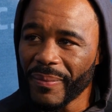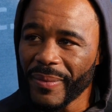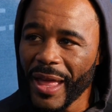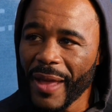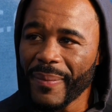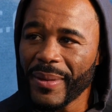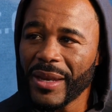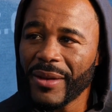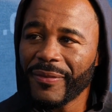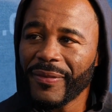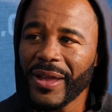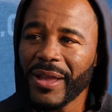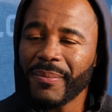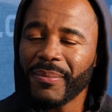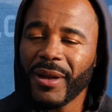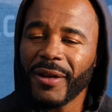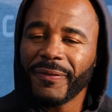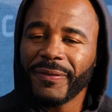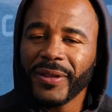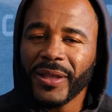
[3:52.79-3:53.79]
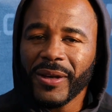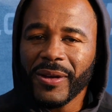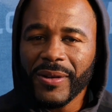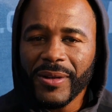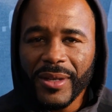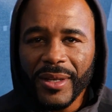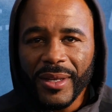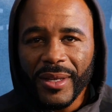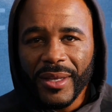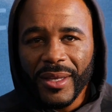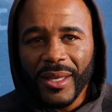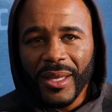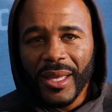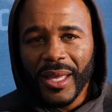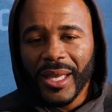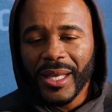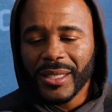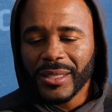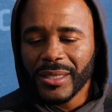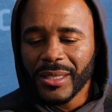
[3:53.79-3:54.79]
Being able to fight in Buffalo
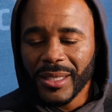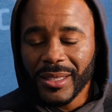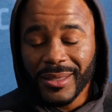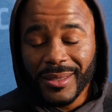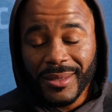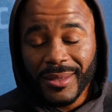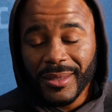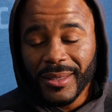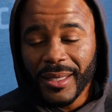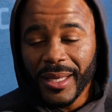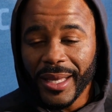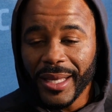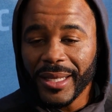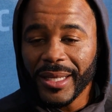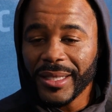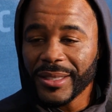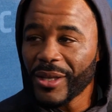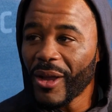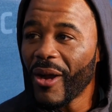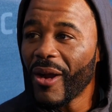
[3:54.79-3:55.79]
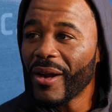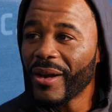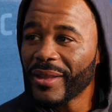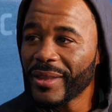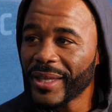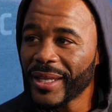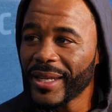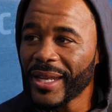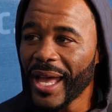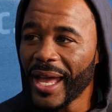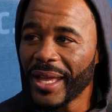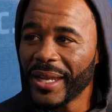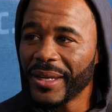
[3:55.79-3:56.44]
is harder than